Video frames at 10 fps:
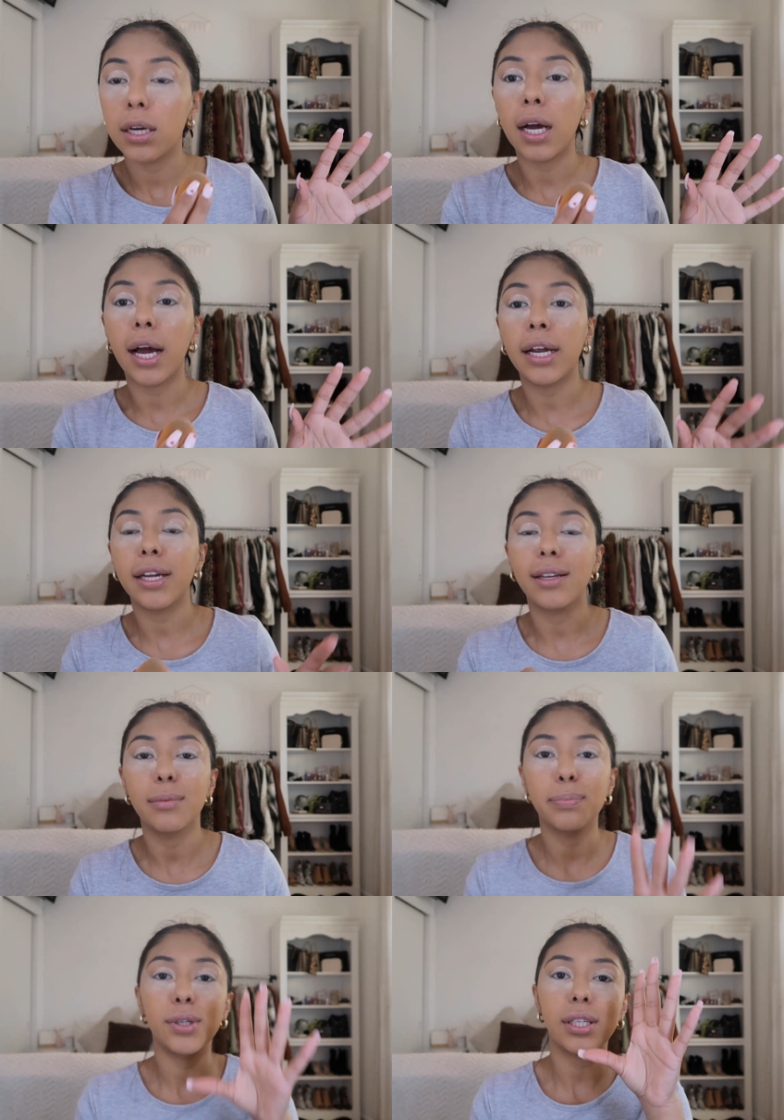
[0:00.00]

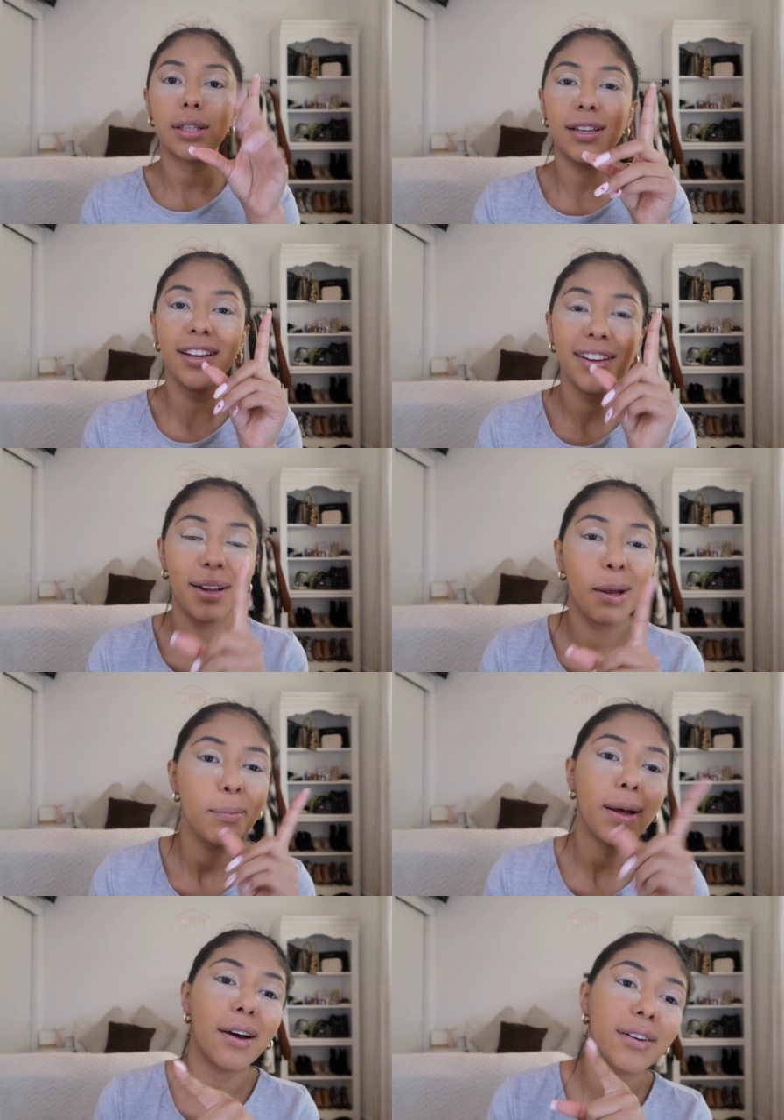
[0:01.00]
I put
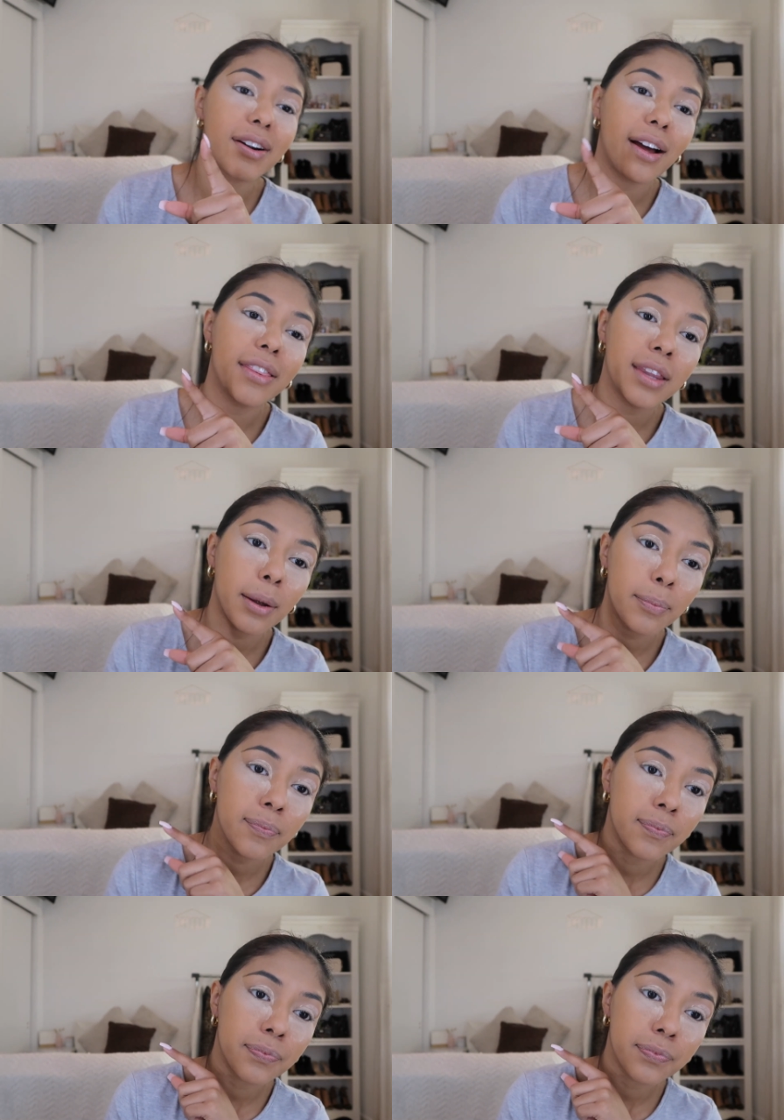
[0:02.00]
powder on
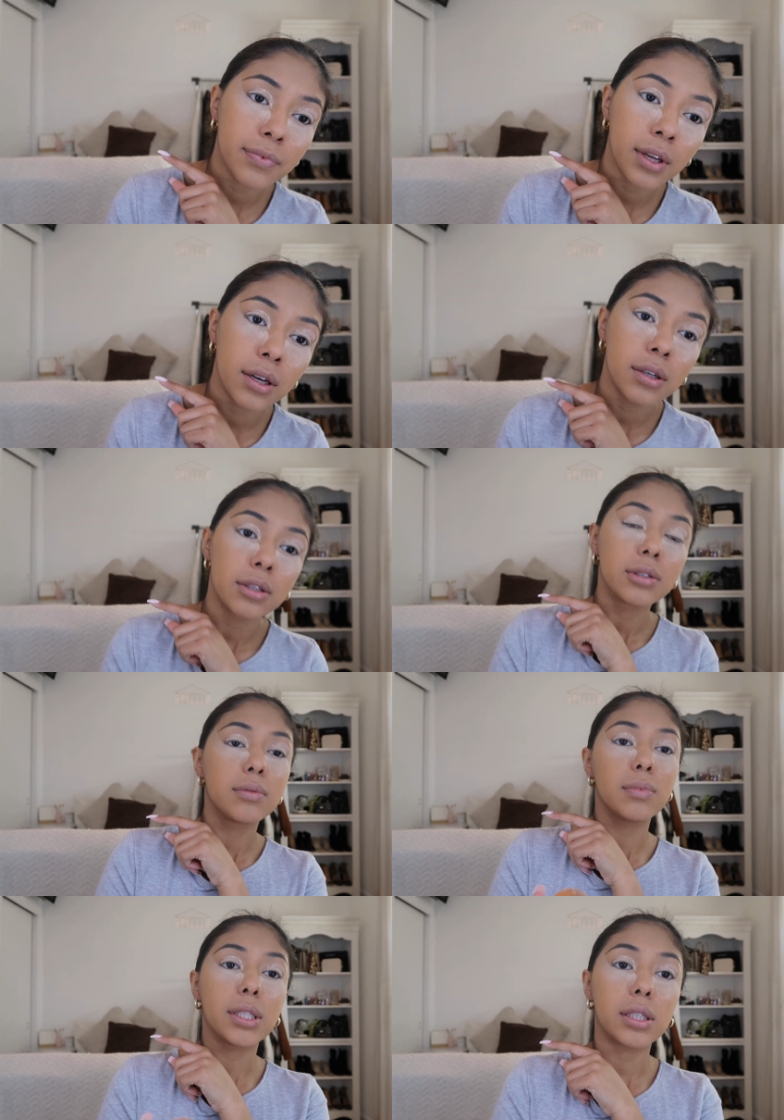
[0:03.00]
them
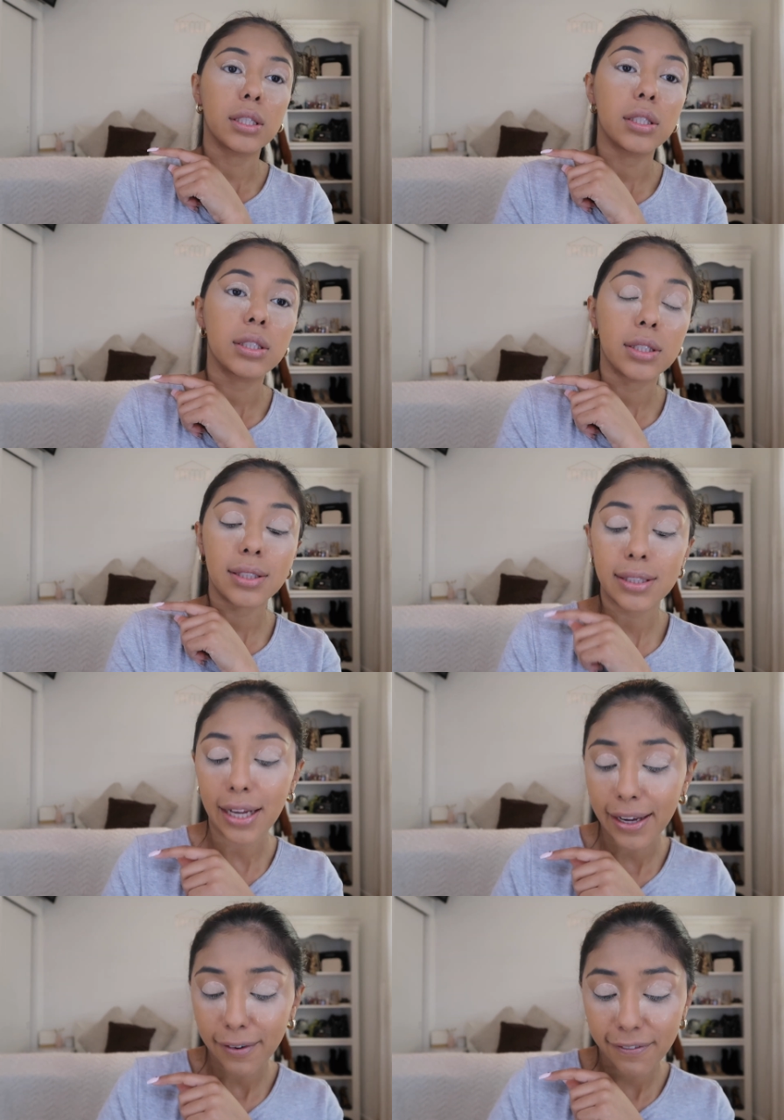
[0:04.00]
because
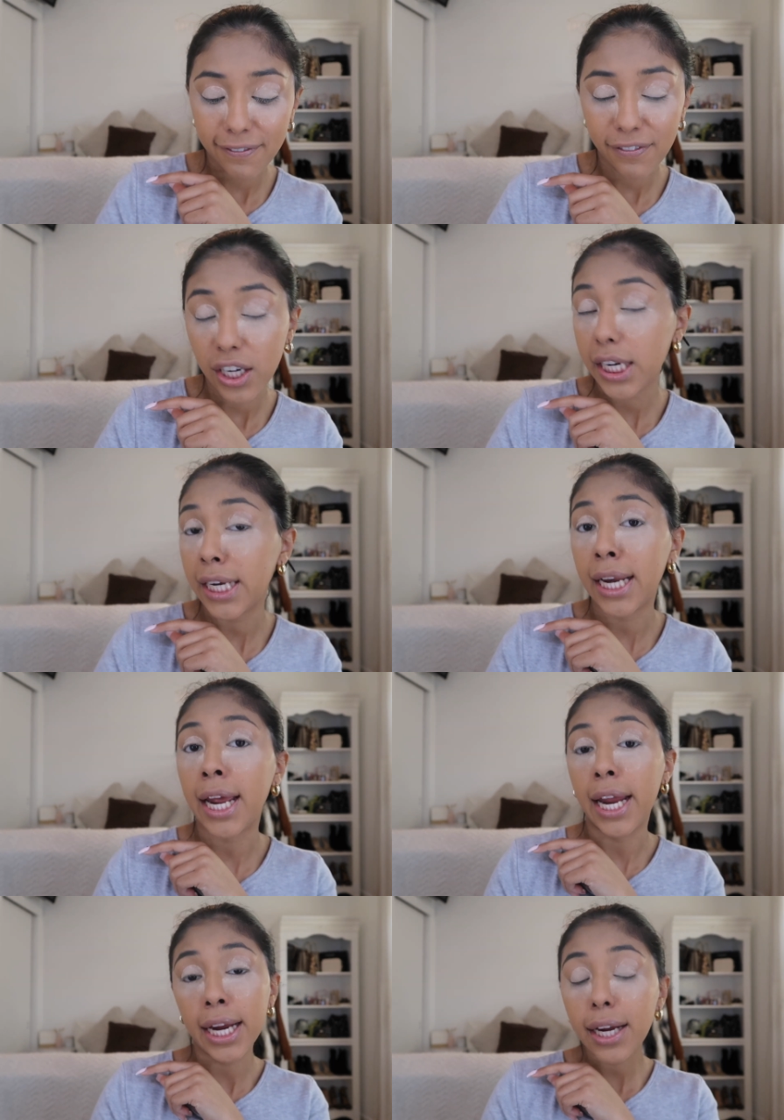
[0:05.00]
I freaking
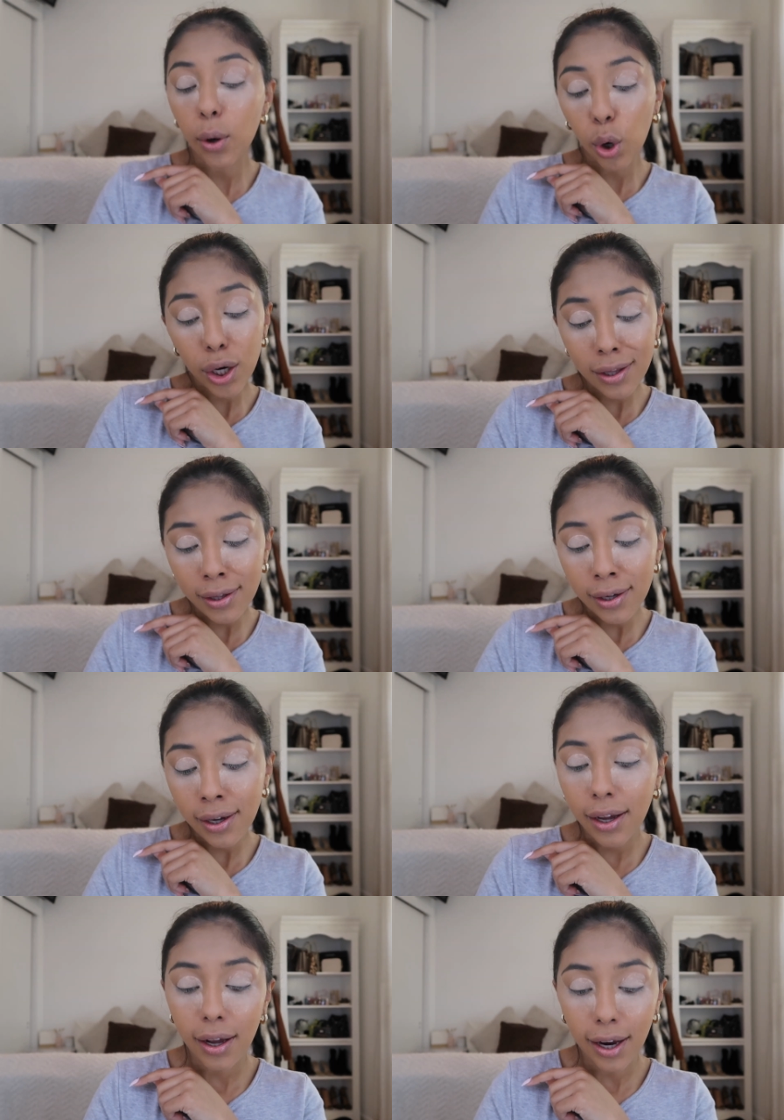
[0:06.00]
hate
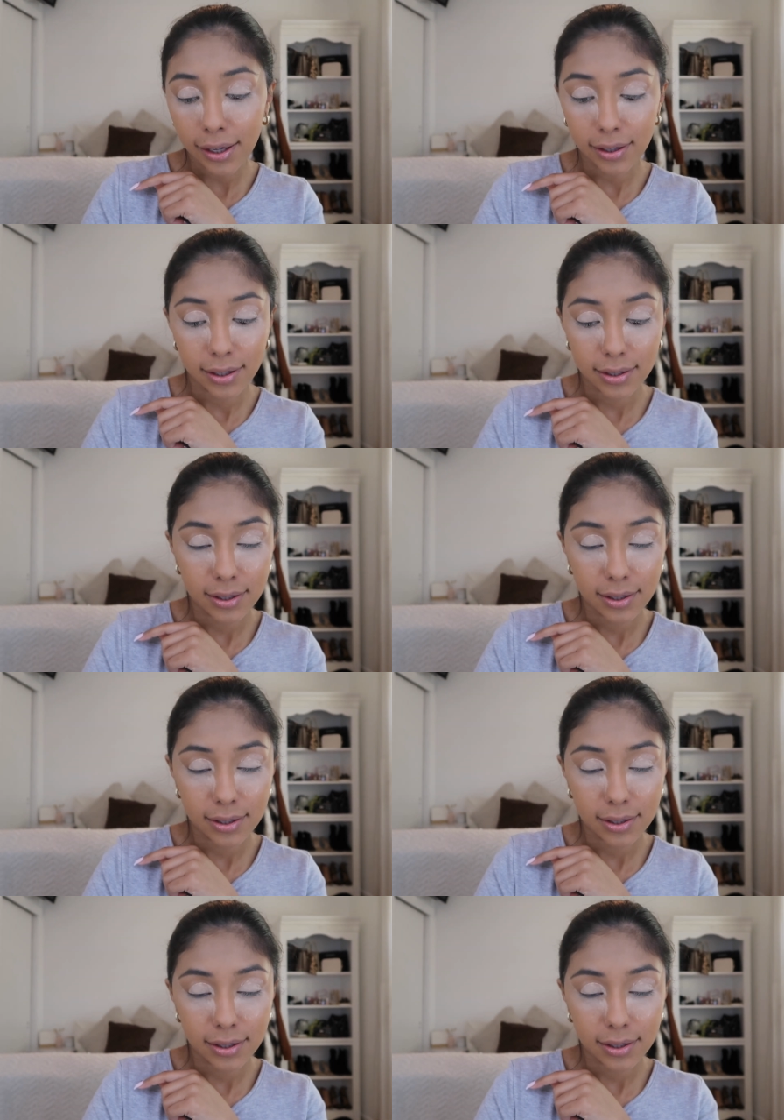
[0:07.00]
oily eyelids.